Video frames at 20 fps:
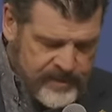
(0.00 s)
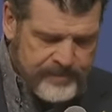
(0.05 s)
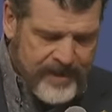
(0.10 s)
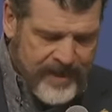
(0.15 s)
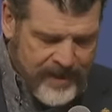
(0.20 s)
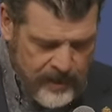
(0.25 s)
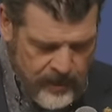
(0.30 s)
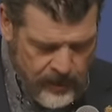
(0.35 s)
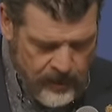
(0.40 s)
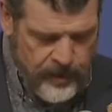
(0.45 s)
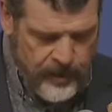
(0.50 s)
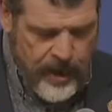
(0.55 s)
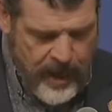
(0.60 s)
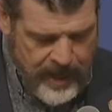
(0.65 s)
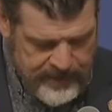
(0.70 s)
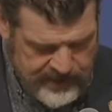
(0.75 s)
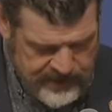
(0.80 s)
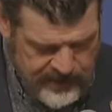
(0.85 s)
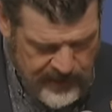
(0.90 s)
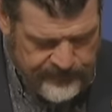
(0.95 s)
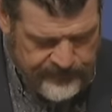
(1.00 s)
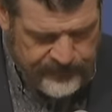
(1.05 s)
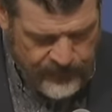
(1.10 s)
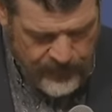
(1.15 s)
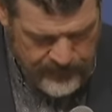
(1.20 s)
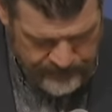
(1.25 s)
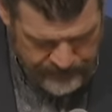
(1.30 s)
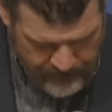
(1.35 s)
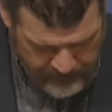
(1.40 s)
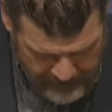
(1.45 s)
men are not
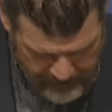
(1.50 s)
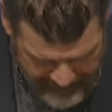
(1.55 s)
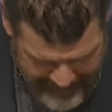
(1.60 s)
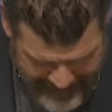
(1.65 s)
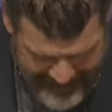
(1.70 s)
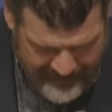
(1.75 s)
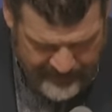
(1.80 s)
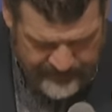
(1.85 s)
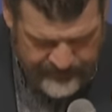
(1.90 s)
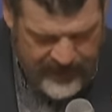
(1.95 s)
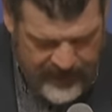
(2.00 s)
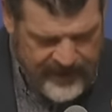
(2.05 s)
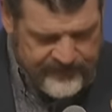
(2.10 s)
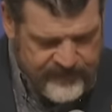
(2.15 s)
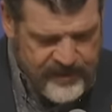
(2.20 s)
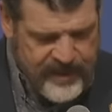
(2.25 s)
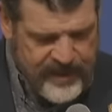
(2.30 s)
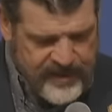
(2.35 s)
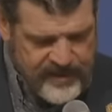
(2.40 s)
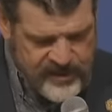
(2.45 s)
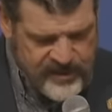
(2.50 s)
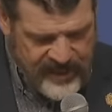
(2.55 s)
suffering from a lack of evidence,